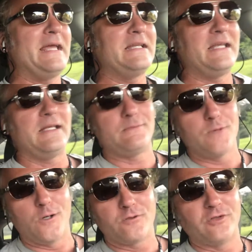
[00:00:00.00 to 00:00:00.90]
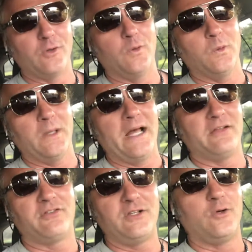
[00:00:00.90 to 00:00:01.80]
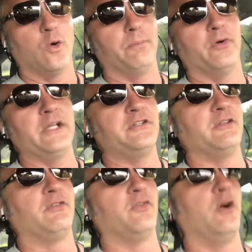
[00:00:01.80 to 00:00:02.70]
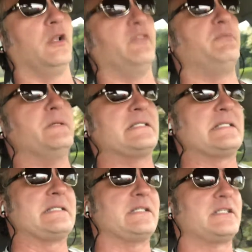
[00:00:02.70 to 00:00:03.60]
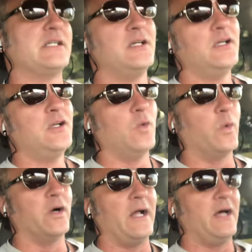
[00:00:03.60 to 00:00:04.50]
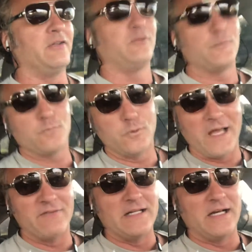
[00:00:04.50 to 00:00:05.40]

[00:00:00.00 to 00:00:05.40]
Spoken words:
he also has C corporations for all of his businesses, whereas we have an